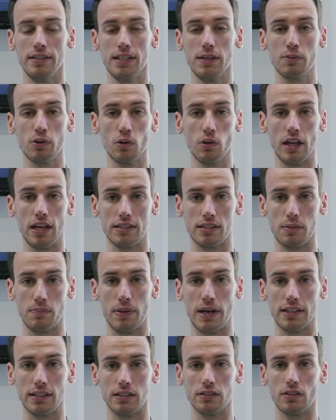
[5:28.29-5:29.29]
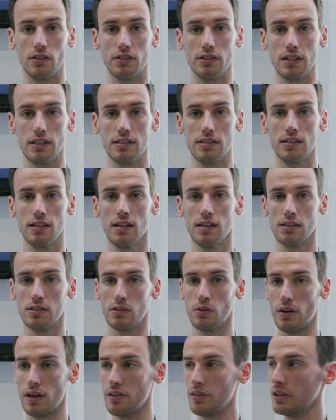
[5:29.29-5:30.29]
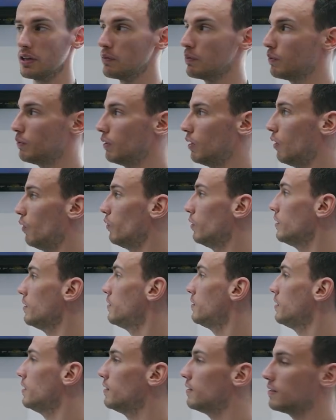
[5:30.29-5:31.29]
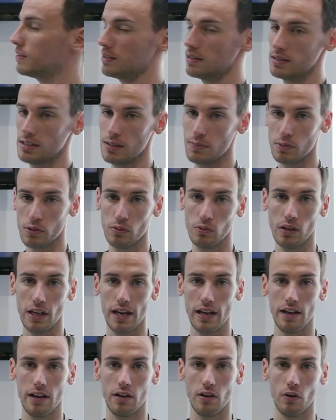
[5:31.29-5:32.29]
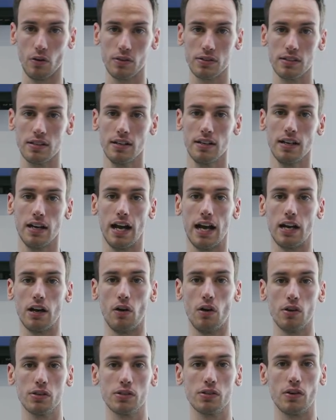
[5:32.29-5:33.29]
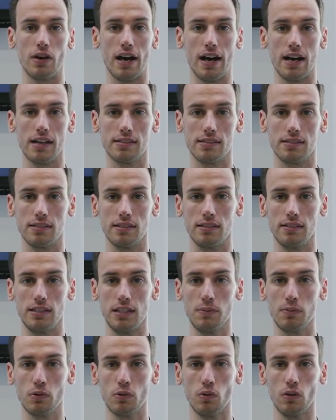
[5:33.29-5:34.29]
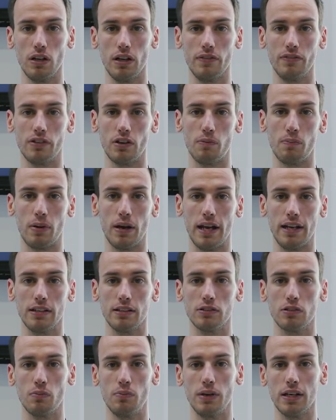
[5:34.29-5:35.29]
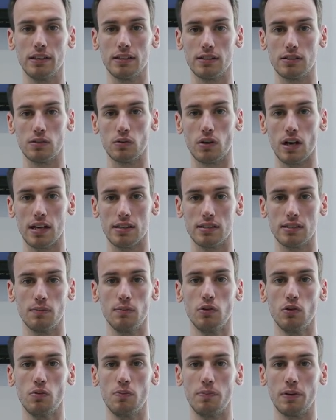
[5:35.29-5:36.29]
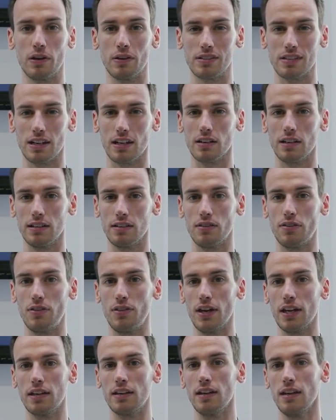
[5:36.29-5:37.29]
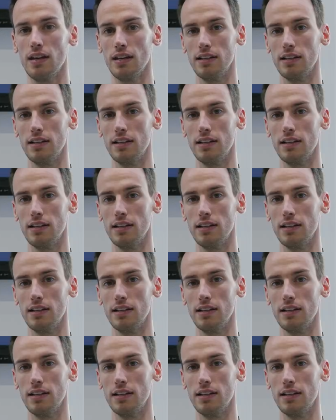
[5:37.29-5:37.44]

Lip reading: Deepcool has a patent on this, so I think we will only see this in Deepcool AIOs. I also asked Deepcool if they're planning to bring this to custom loop, because I can think